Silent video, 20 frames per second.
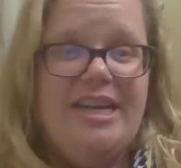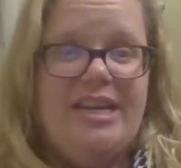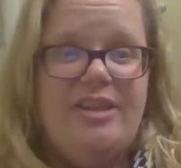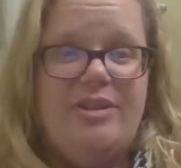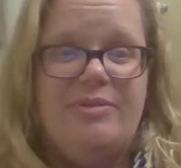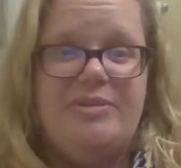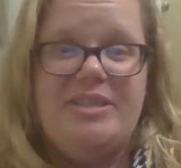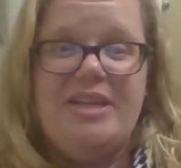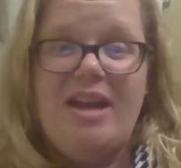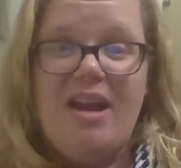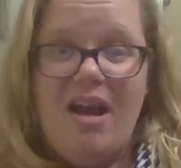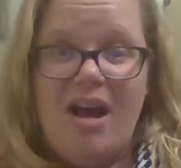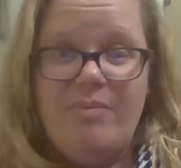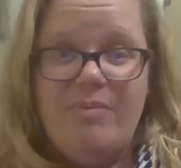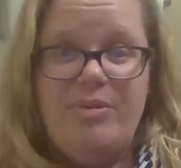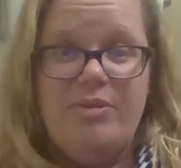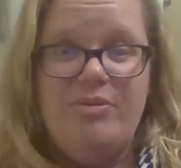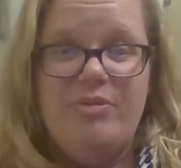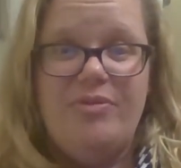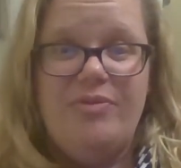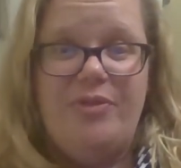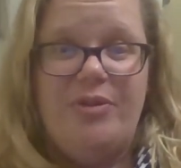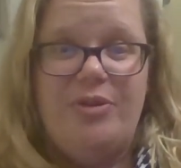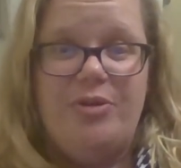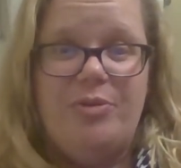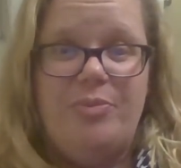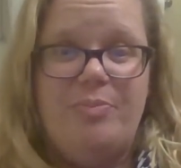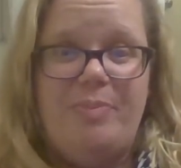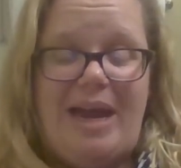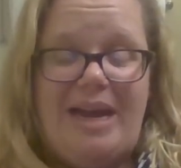There was a common
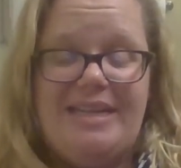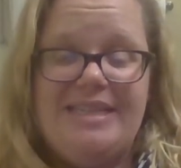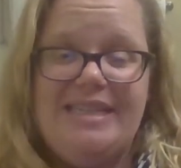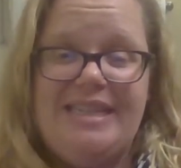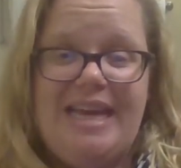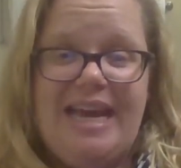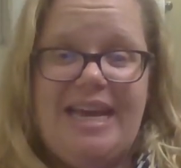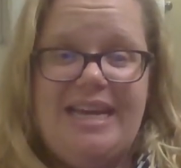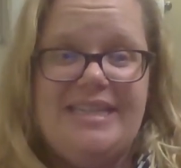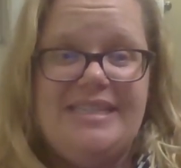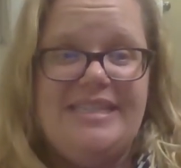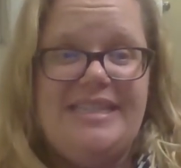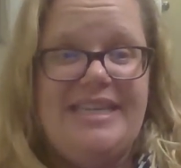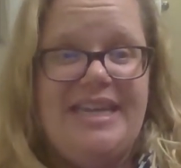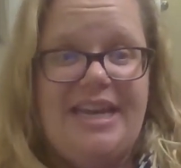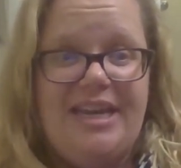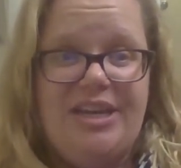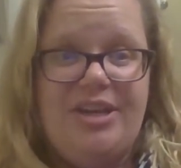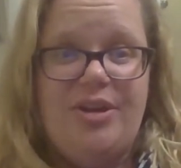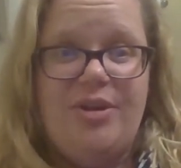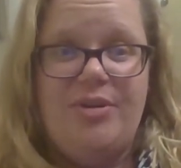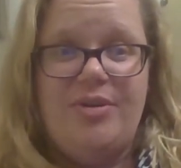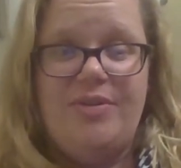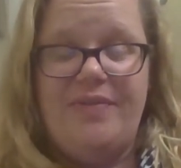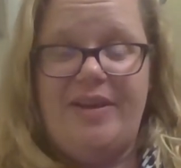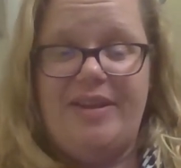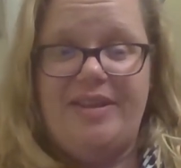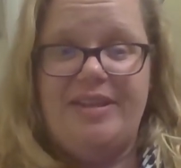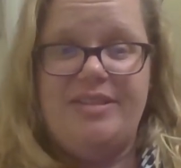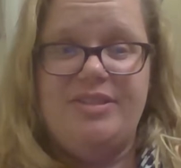referral back to the ACA Code of
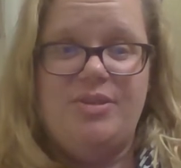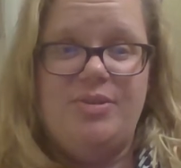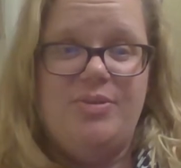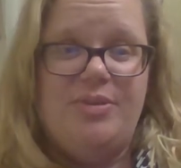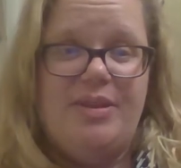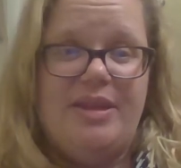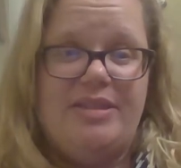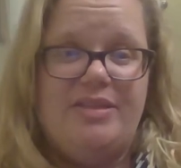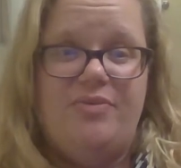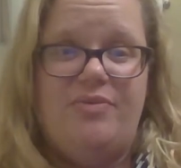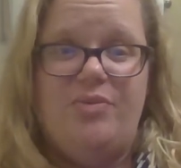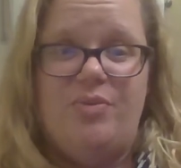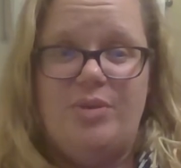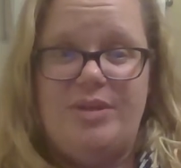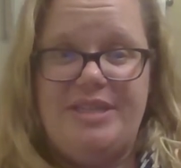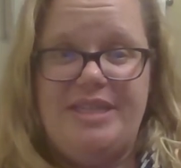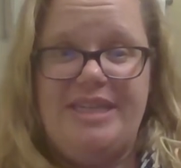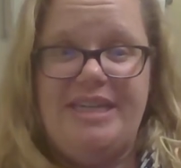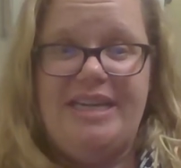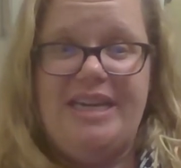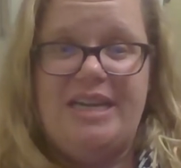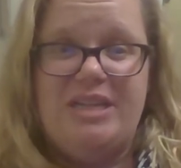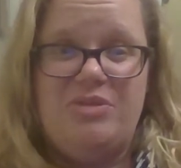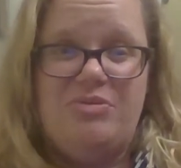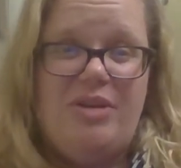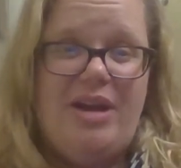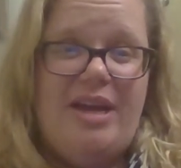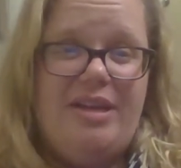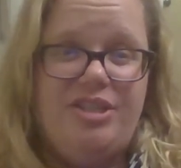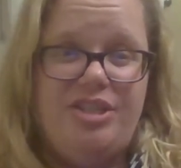Ethics 2014 as
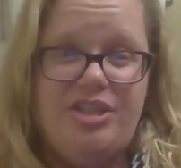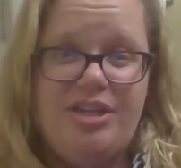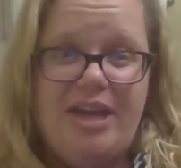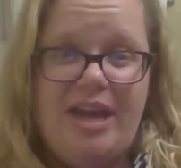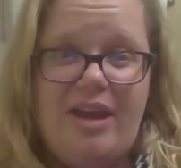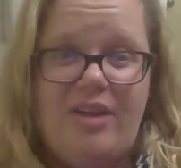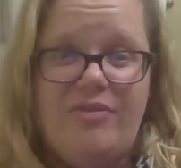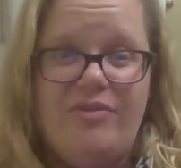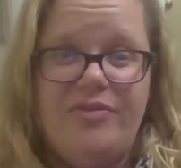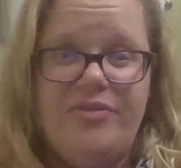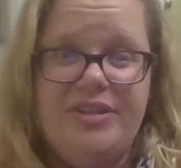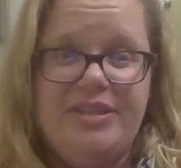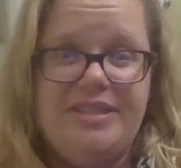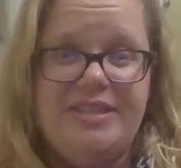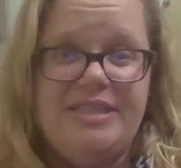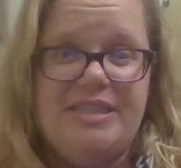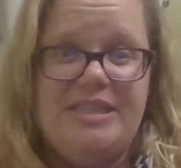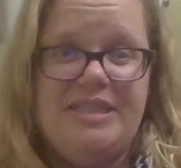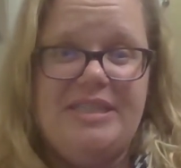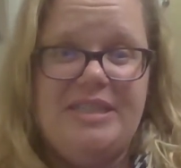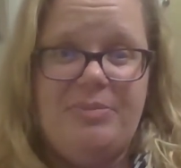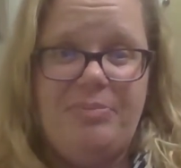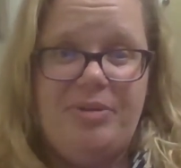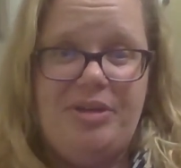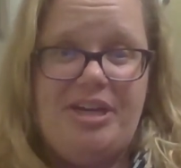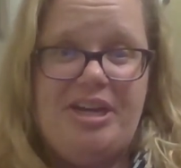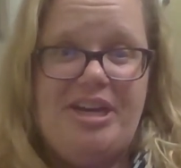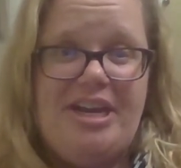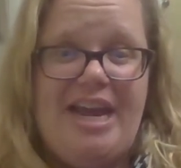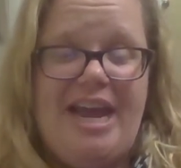rationale for
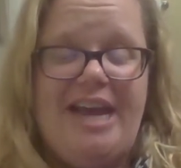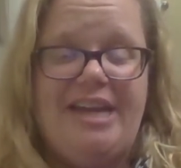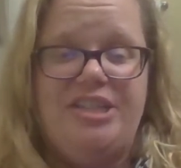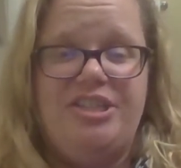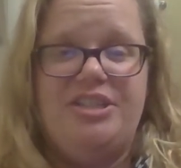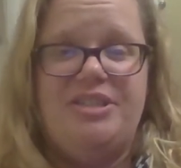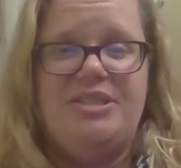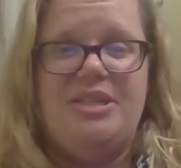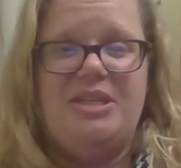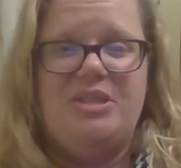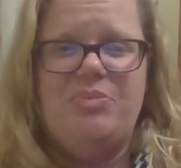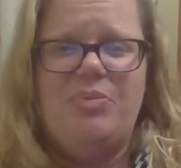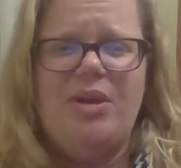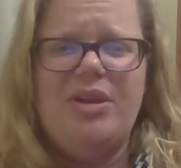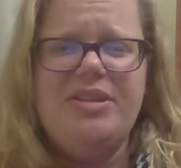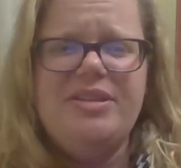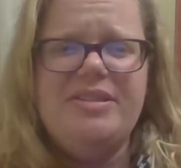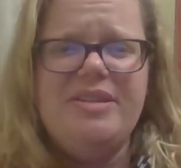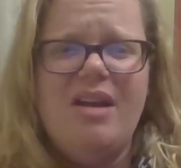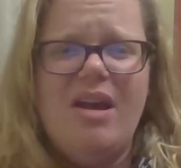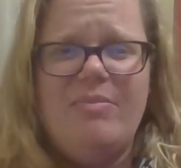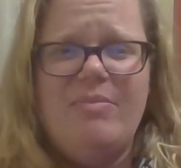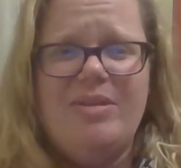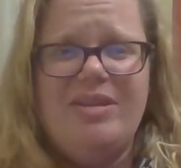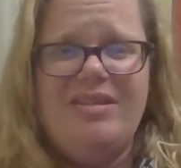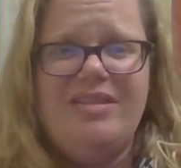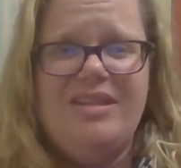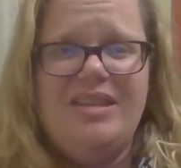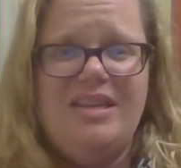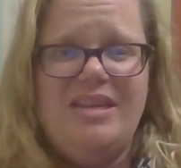disciplinary actions, as well as common
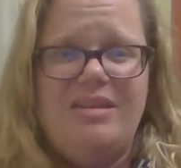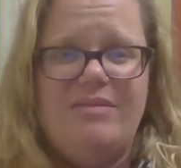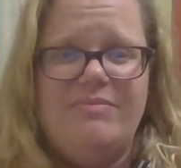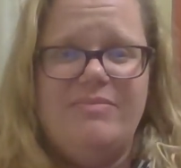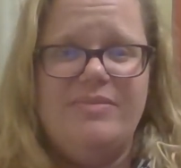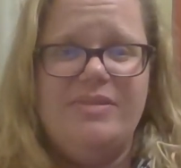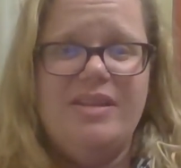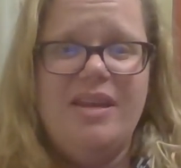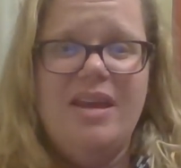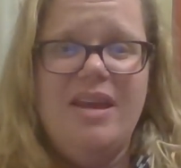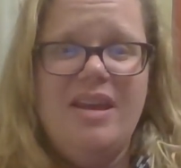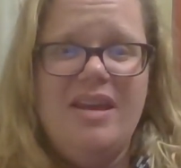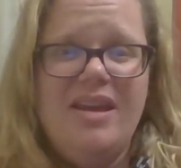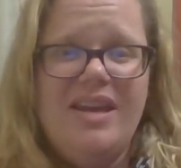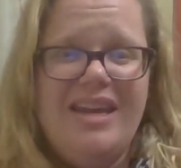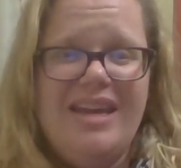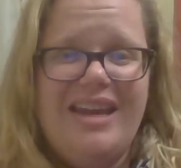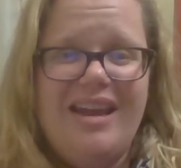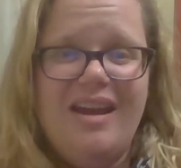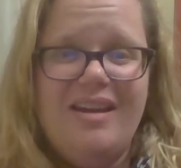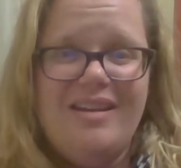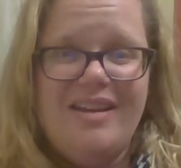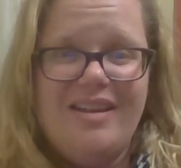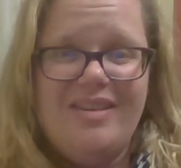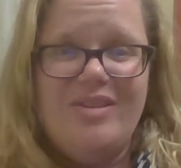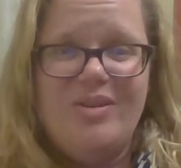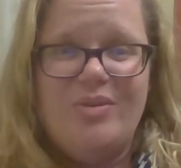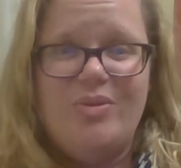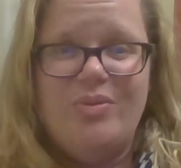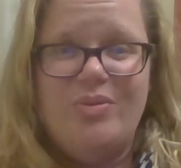themes
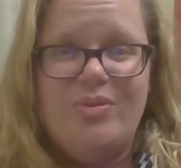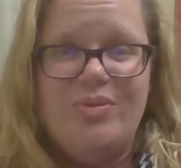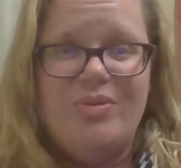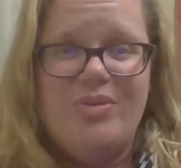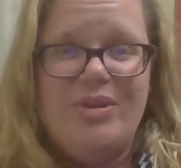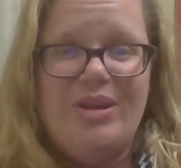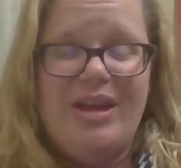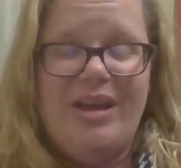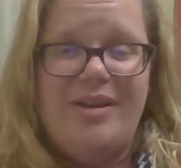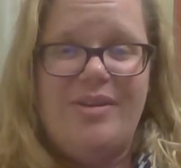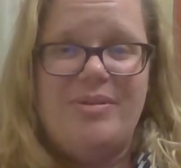unethical